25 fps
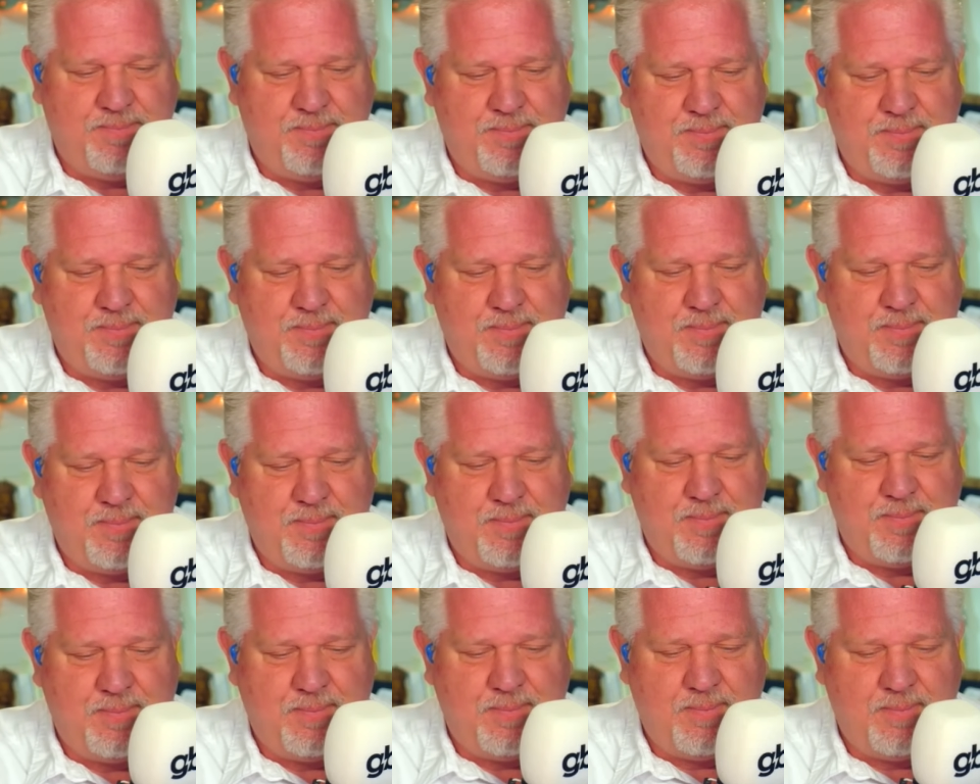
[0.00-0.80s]

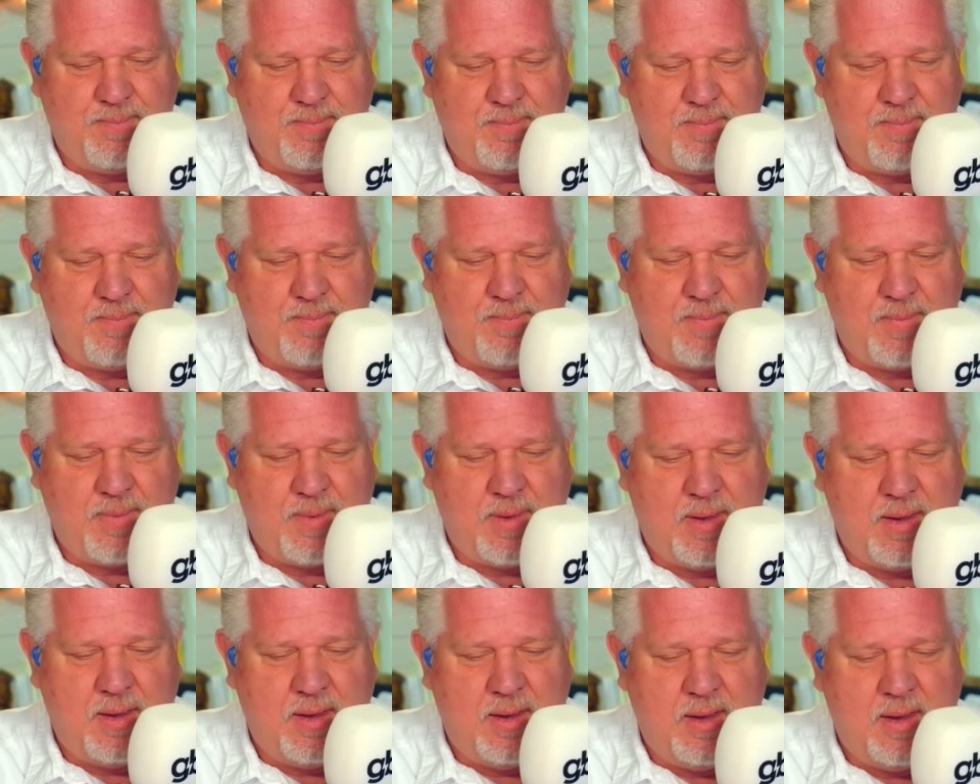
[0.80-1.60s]

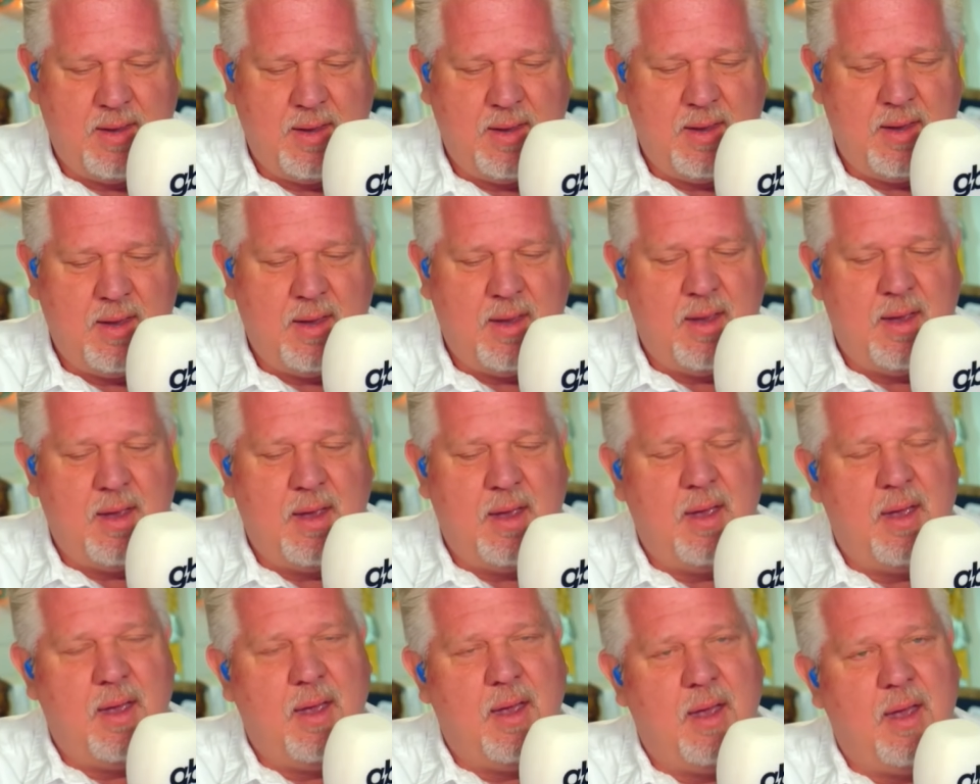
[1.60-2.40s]

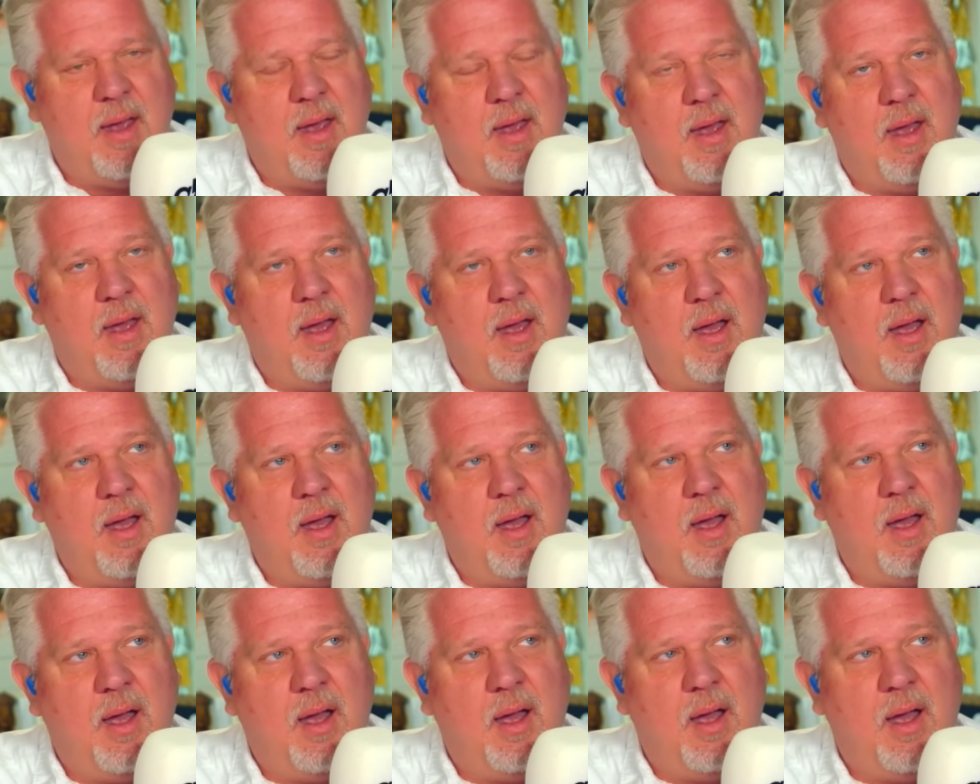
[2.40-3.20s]

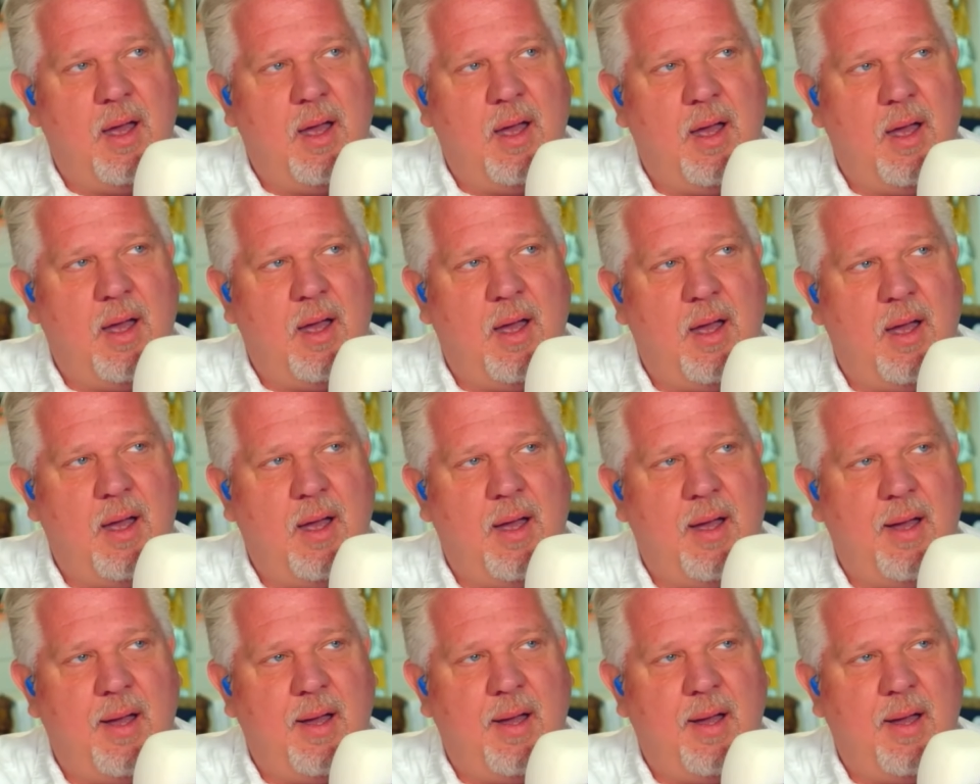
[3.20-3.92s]
Nobody speaks.